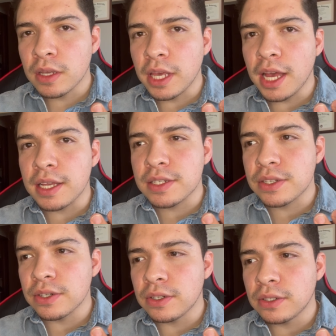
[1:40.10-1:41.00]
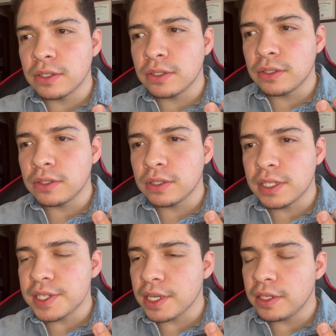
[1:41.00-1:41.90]
Yeah, so
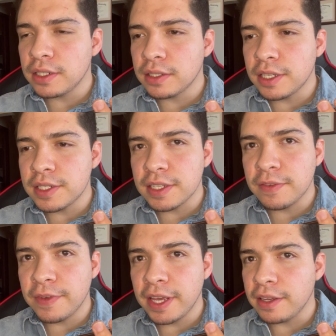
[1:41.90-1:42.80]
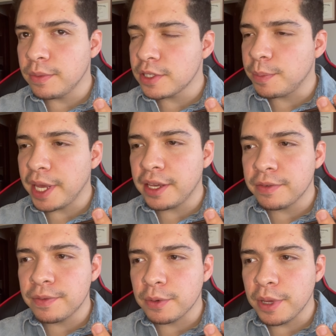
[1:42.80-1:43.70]
the seller, it was
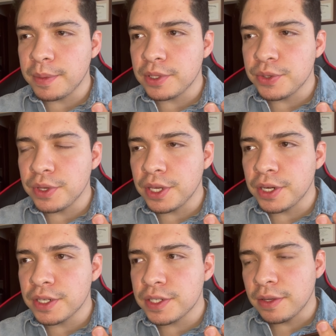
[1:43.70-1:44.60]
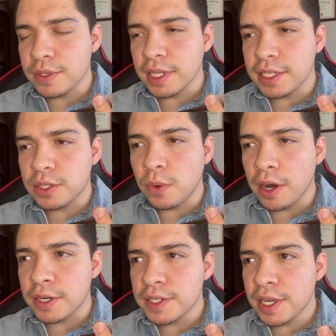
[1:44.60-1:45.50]
vacant for maybe 2 years. There was like
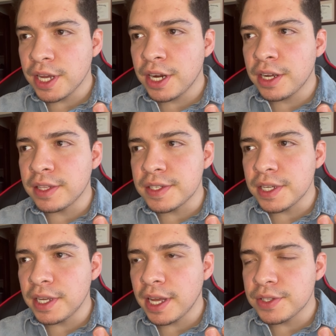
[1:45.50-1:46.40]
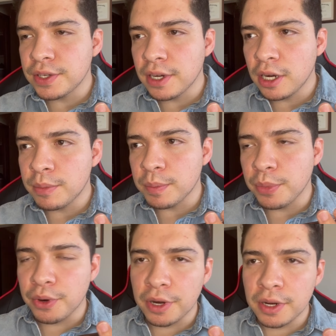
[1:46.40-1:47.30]
squatters there, and the city had to come and
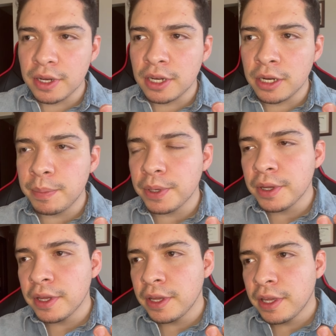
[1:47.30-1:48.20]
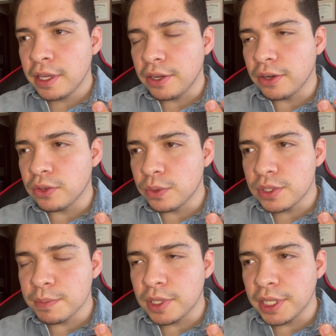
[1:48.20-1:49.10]
board it up, do
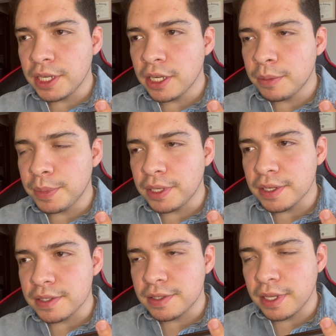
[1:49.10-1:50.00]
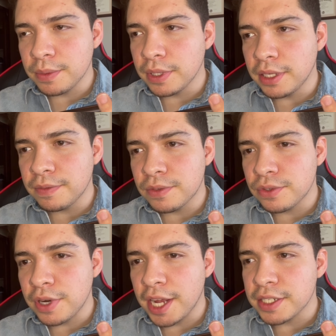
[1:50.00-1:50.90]
some cleanup because they will leave
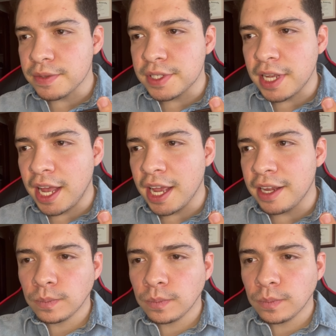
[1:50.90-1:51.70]
trash outside.